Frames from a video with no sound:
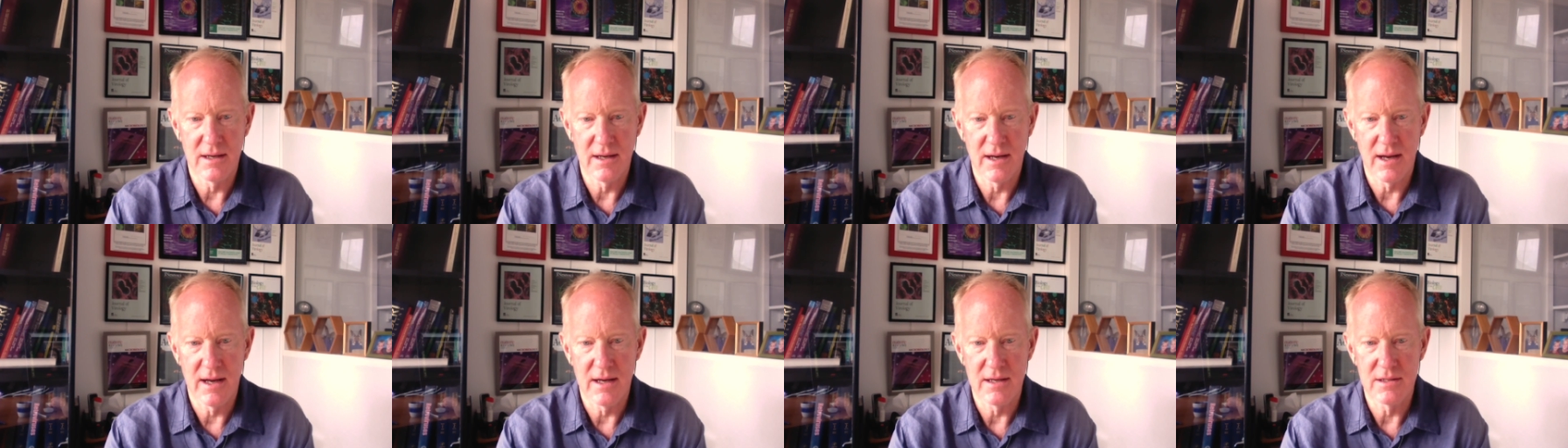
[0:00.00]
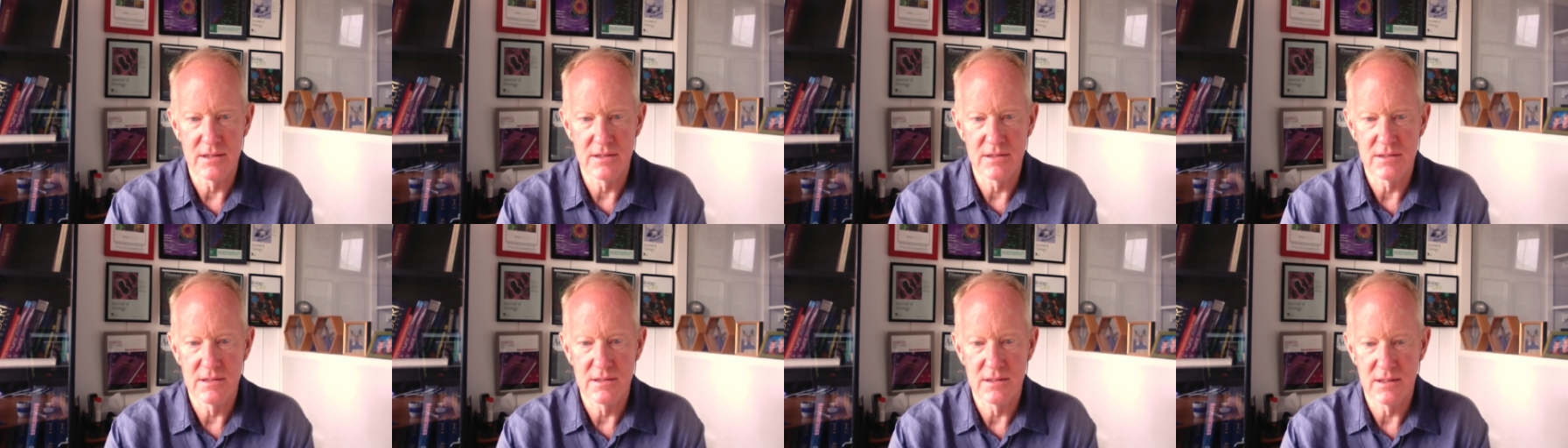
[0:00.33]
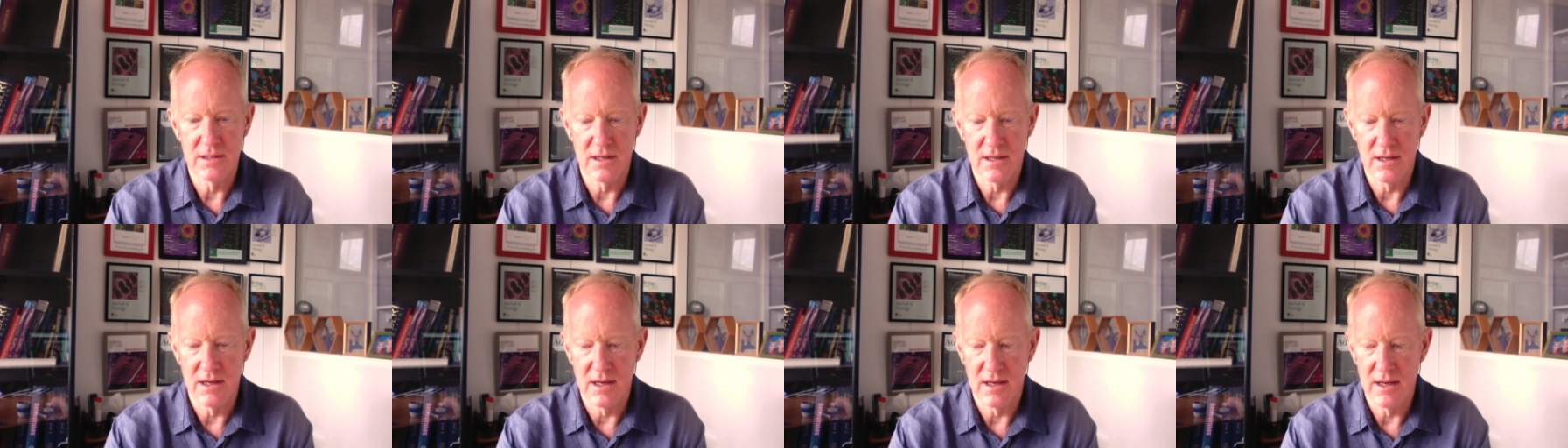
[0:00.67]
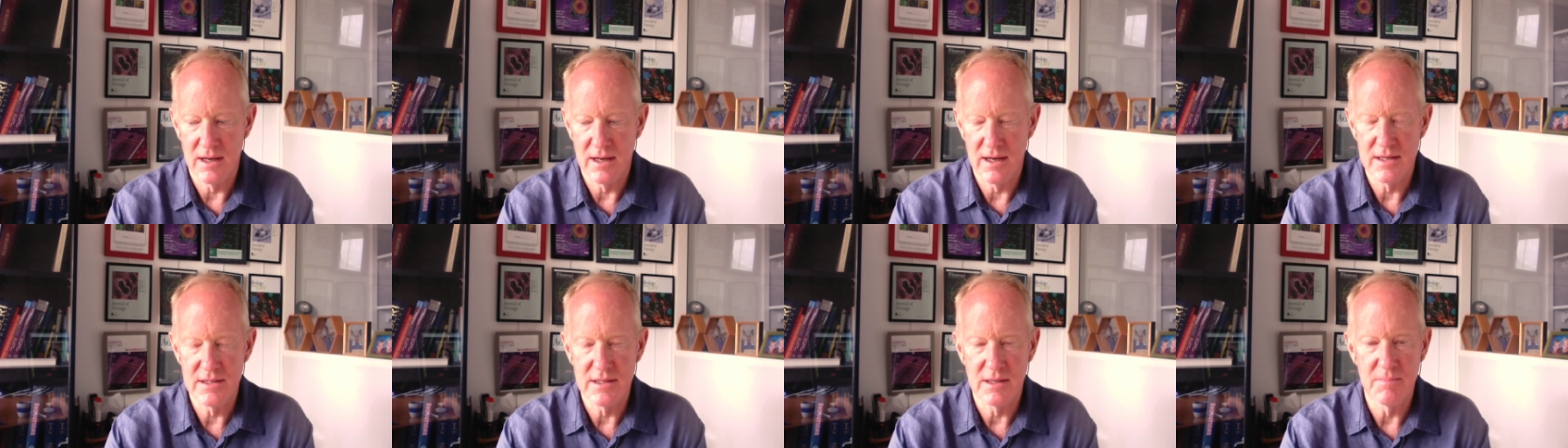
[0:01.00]
as
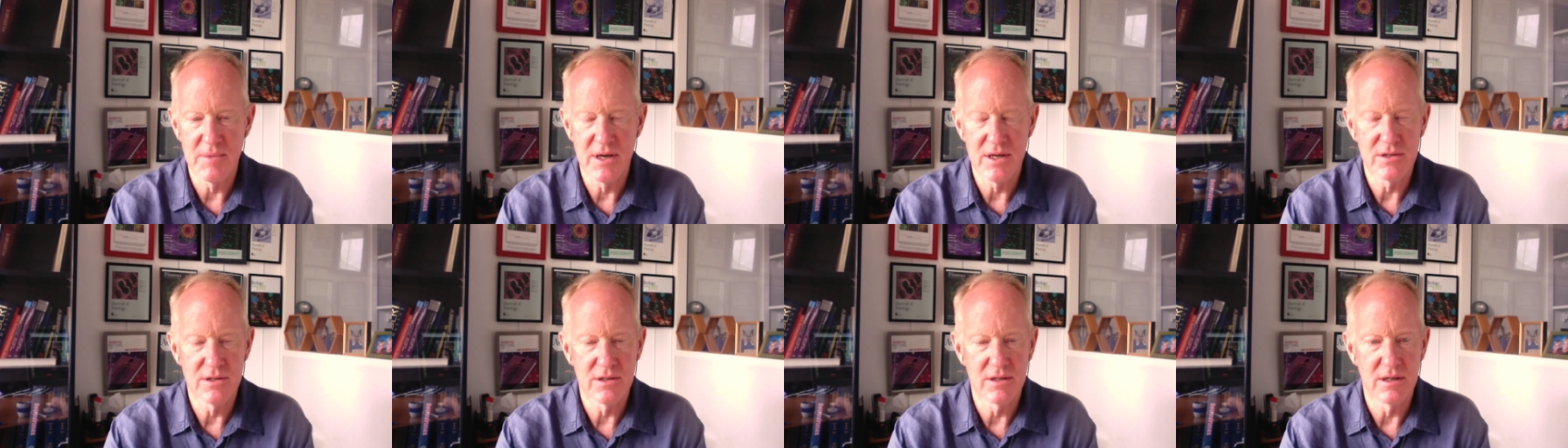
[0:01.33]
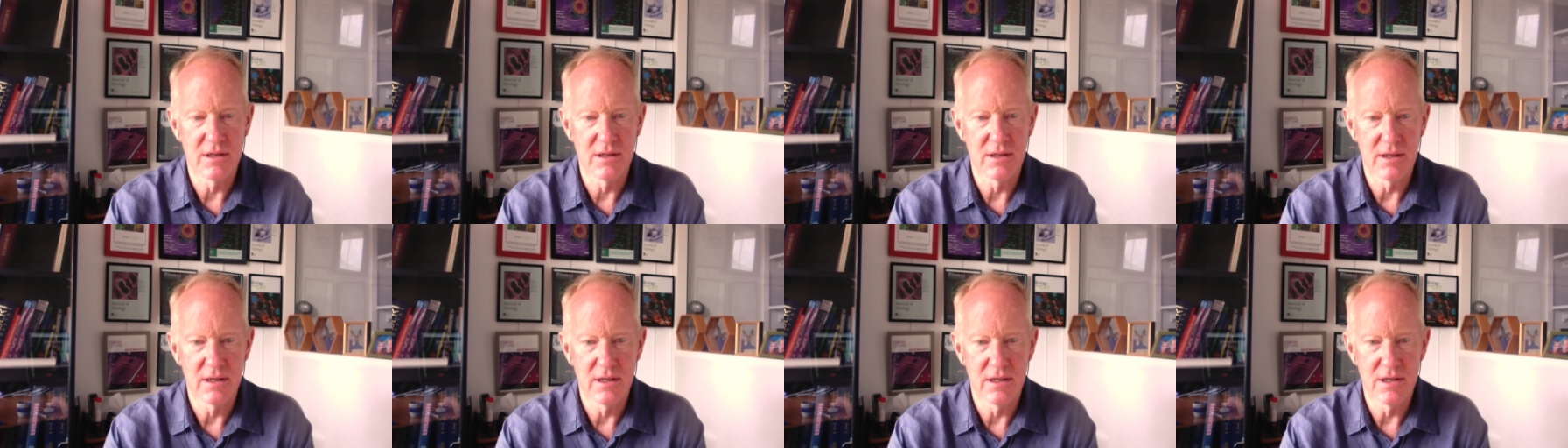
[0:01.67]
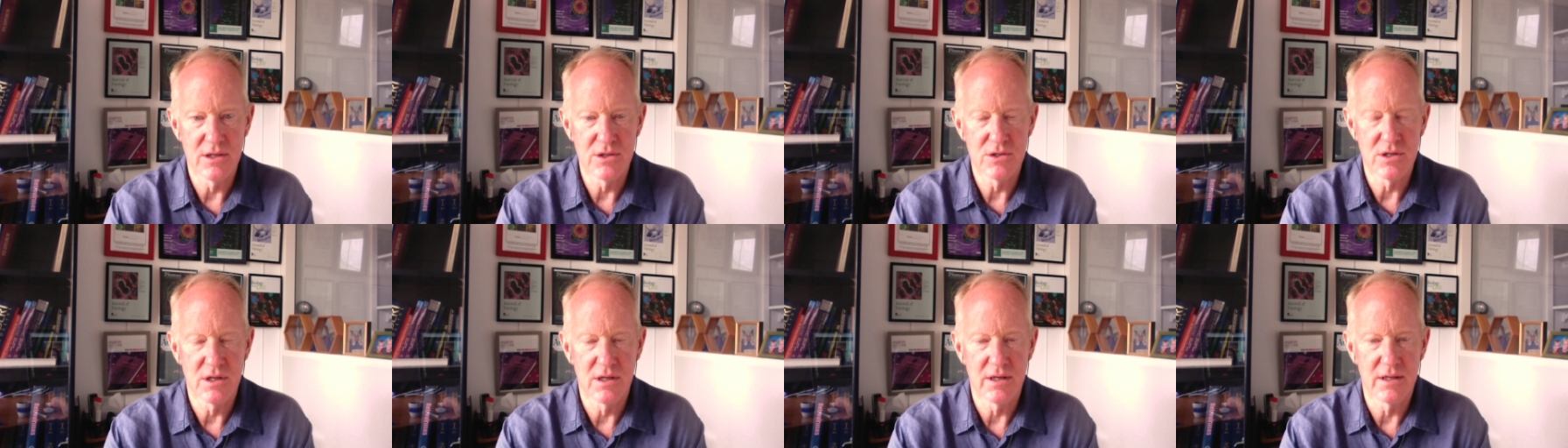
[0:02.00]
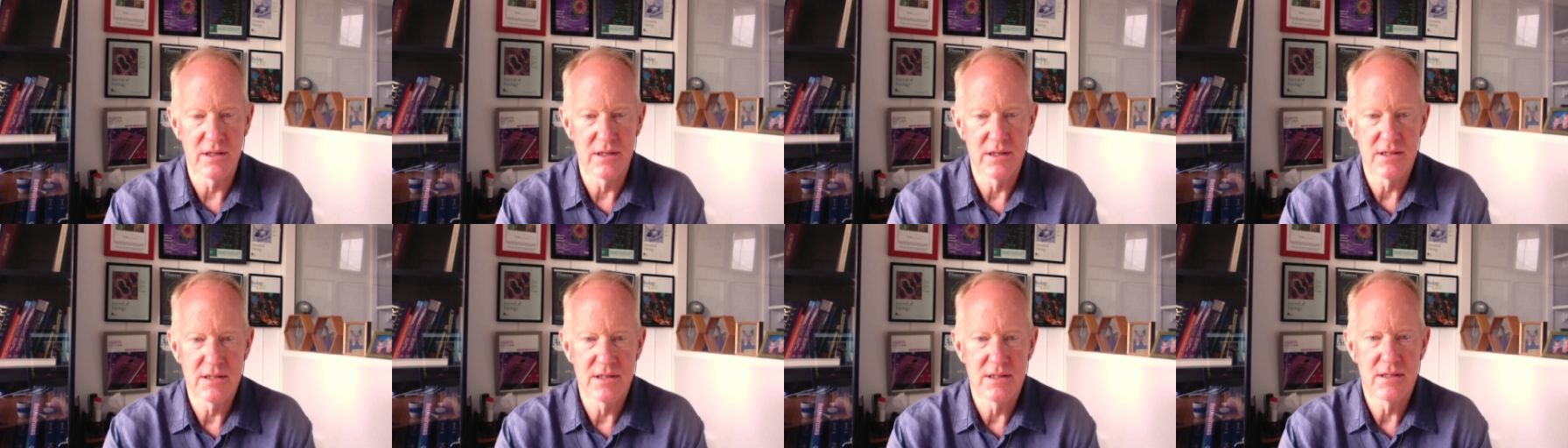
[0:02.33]
uh, as I mentioned initially,
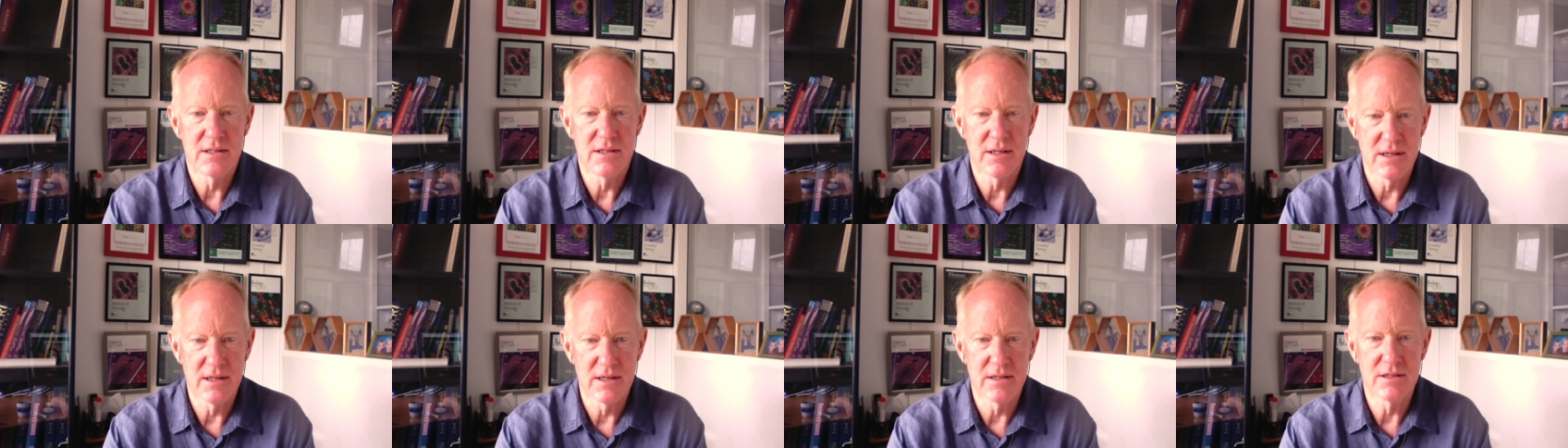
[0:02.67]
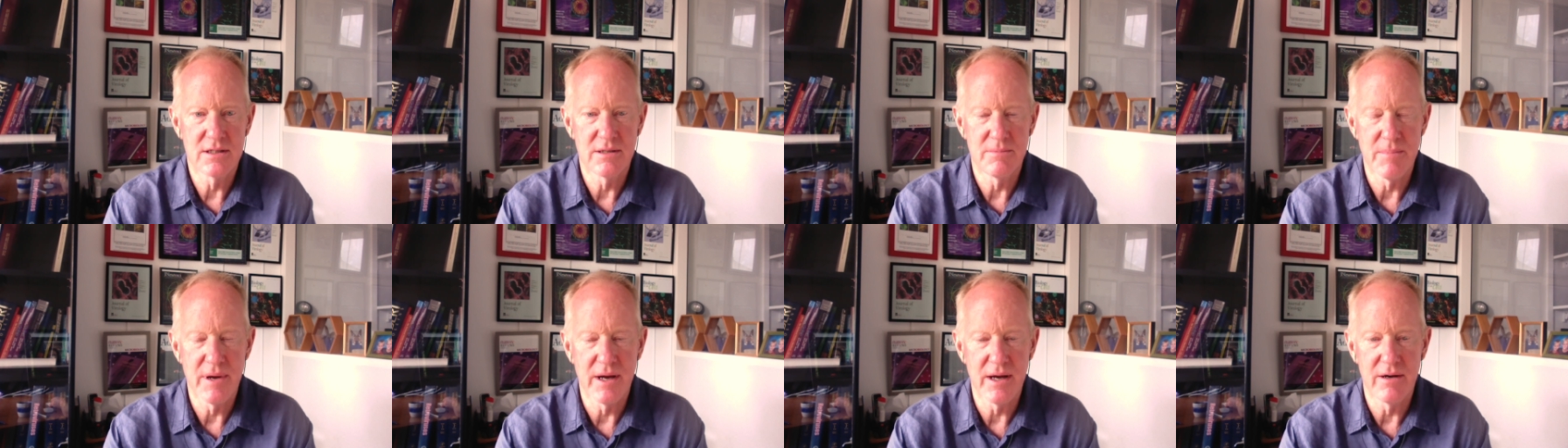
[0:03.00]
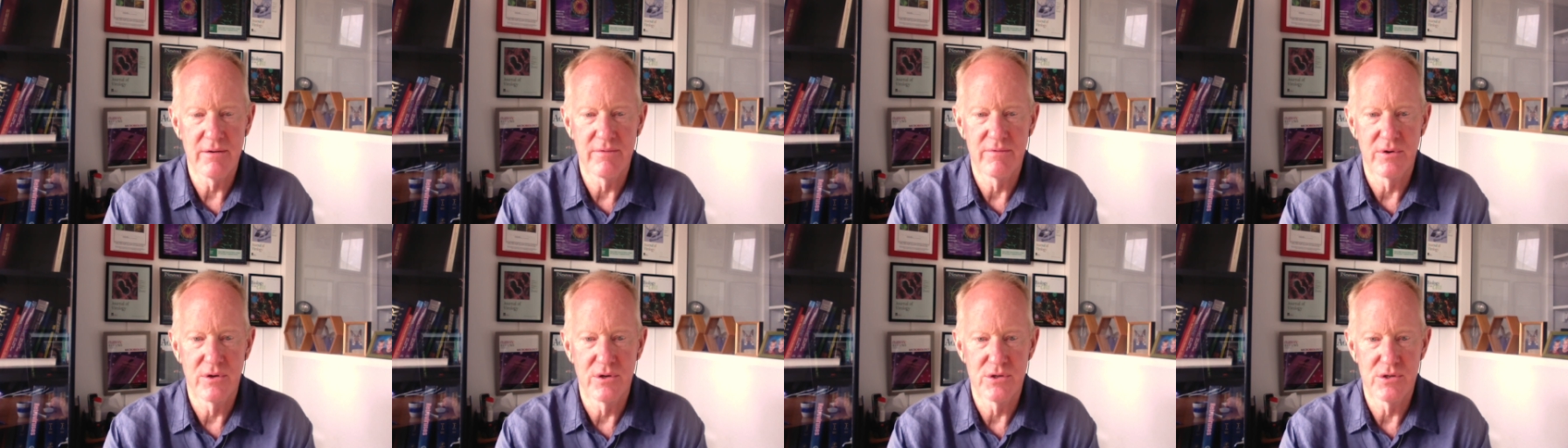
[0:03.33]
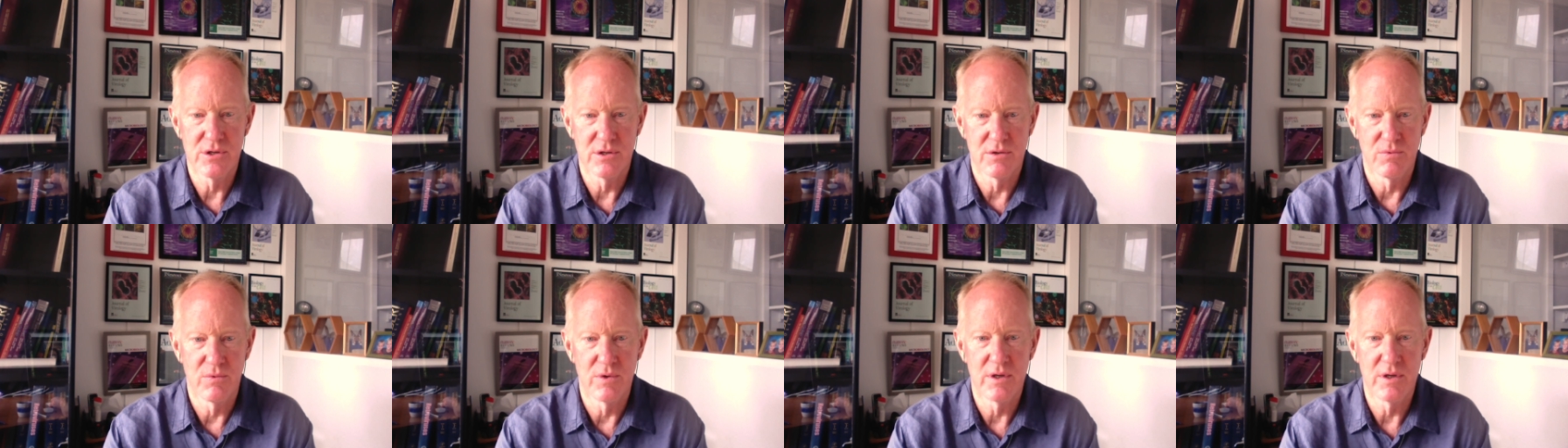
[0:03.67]
this is, is a beta version.